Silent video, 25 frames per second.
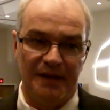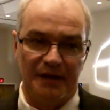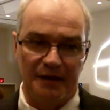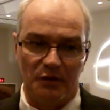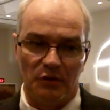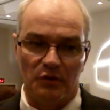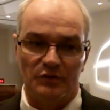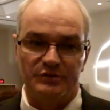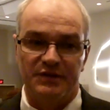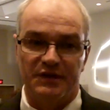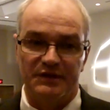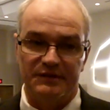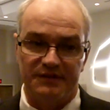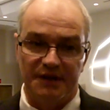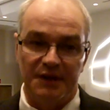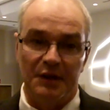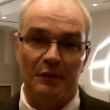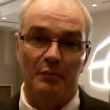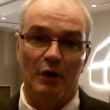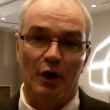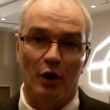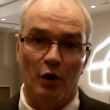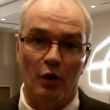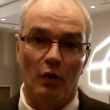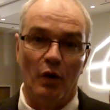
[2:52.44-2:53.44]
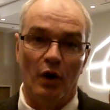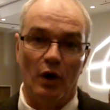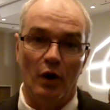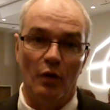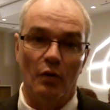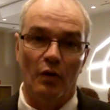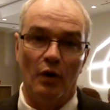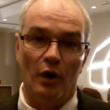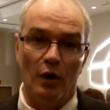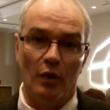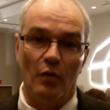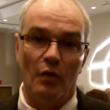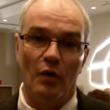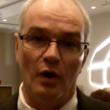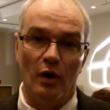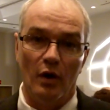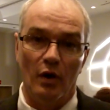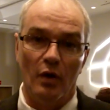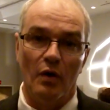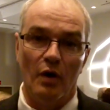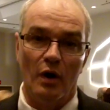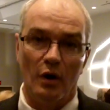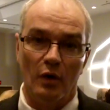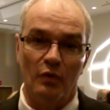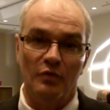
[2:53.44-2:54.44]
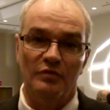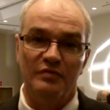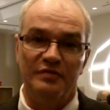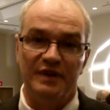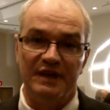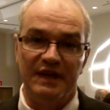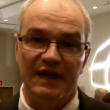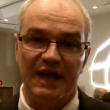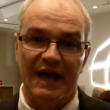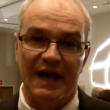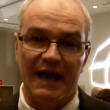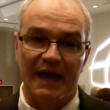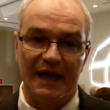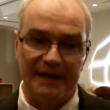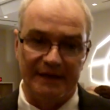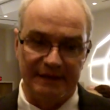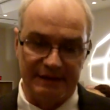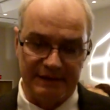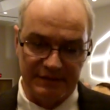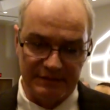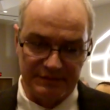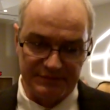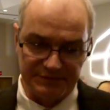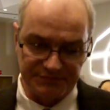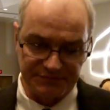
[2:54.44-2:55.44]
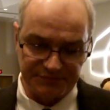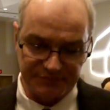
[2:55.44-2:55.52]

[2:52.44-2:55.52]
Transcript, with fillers: And of course, that's M O O O O O V I E.